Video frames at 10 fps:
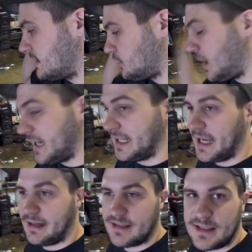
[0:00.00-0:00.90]
try it
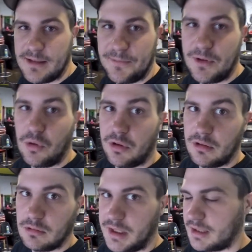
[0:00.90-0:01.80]
again and see if the
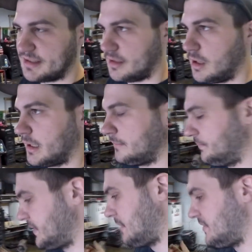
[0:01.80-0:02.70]
oil leak is gone.
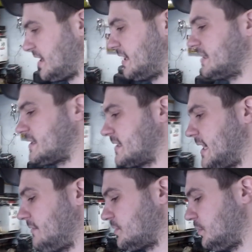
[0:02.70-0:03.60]
I'm thinking it's the
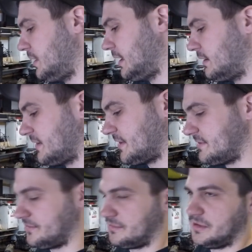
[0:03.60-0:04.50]
sandwich plate because
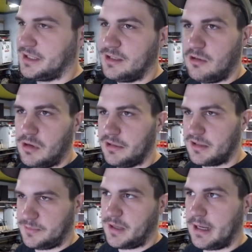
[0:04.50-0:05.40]
there's really no other
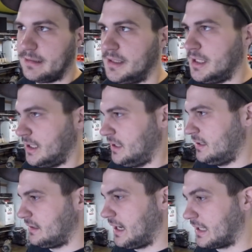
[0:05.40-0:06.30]
spot
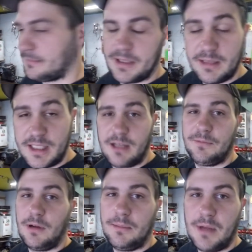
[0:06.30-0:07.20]
that it can be leaking
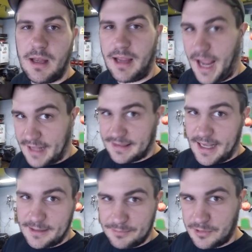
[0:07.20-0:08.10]
from at
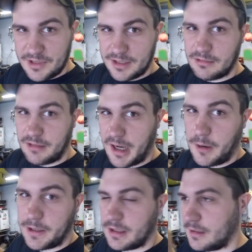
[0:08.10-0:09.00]
that particular
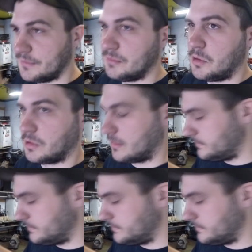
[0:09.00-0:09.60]
area of the motor.